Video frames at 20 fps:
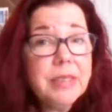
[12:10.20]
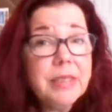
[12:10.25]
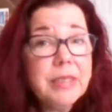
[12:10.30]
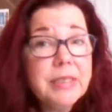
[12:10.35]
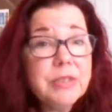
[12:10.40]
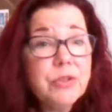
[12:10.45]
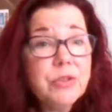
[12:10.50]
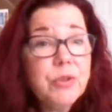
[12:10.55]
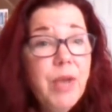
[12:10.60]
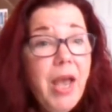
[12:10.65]

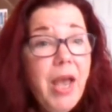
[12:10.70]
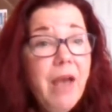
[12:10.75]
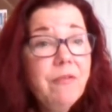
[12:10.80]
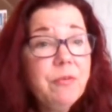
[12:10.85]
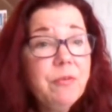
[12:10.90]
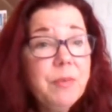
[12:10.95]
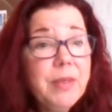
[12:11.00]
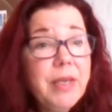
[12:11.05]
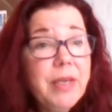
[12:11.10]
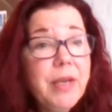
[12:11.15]
is you have
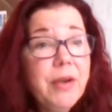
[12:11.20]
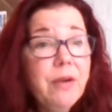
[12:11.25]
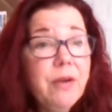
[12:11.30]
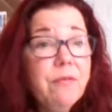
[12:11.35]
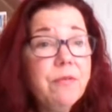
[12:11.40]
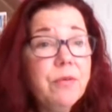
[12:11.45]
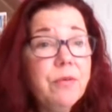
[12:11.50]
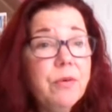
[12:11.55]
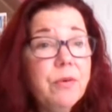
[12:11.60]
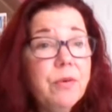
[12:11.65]
to be
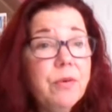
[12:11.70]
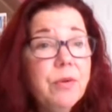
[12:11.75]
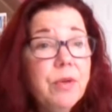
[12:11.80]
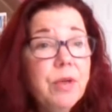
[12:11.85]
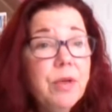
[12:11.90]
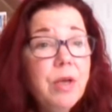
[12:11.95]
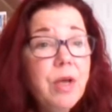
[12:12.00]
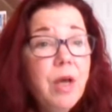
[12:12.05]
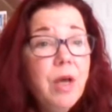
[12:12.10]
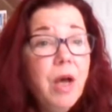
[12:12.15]
careful
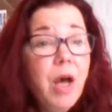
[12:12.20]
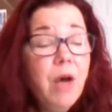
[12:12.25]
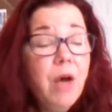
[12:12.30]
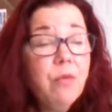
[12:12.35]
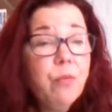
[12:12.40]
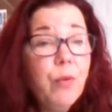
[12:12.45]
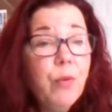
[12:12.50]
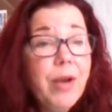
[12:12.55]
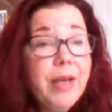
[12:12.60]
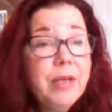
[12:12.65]

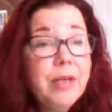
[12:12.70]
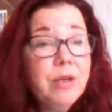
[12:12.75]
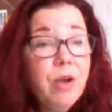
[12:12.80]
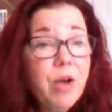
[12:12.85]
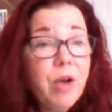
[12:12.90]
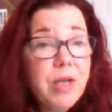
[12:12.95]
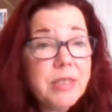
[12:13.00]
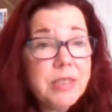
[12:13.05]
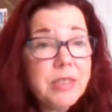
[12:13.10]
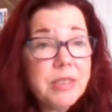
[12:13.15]
of what
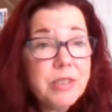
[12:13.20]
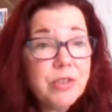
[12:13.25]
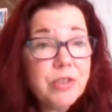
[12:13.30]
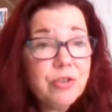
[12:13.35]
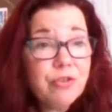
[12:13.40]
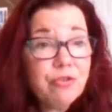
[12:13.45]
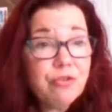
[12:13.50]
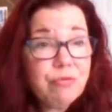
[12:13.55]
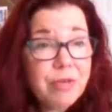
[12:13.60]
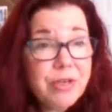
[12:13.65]

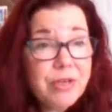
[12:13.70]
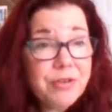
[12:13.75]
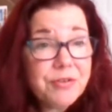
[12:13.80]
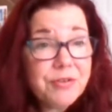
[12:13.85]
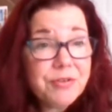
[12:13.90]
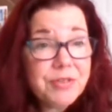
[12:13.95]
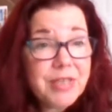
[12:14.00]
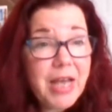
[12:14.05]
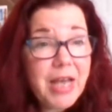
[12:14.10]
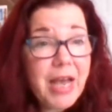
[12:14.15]
causes triggers.